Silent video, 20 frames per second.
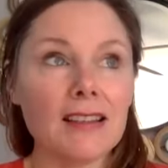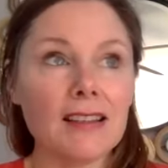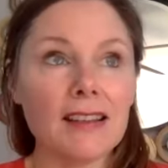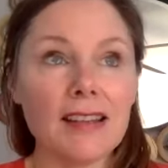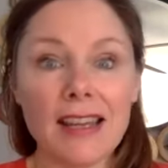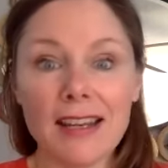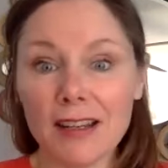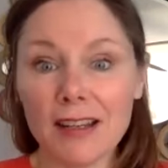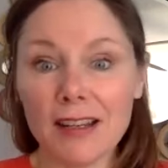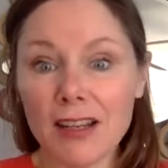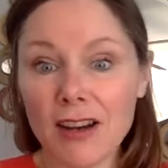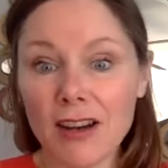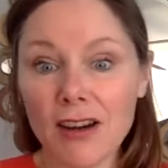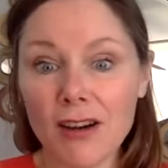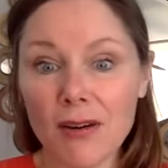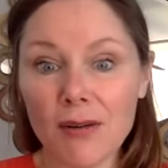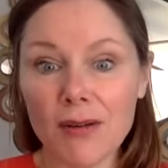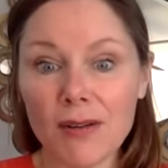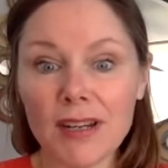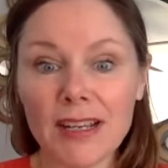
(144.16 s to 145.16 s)
Let it
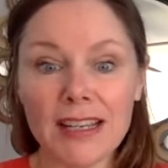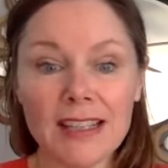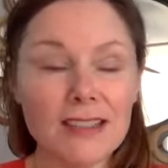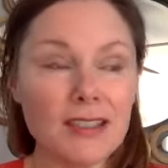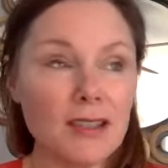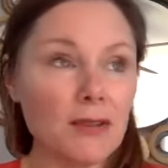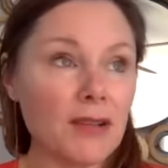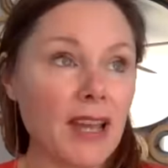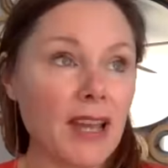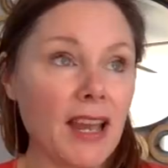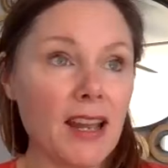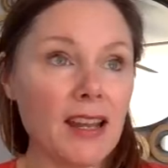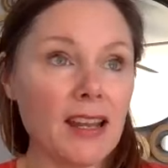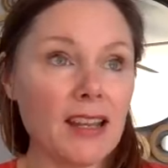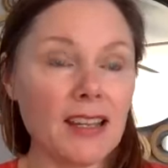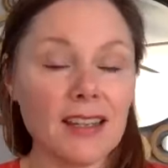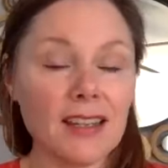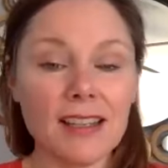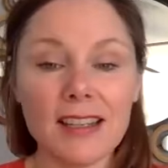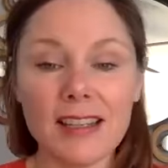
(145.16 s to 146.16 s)
go. It's
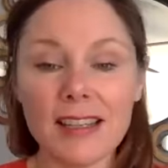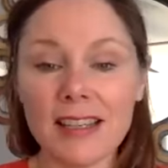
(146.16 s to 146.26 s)
okay.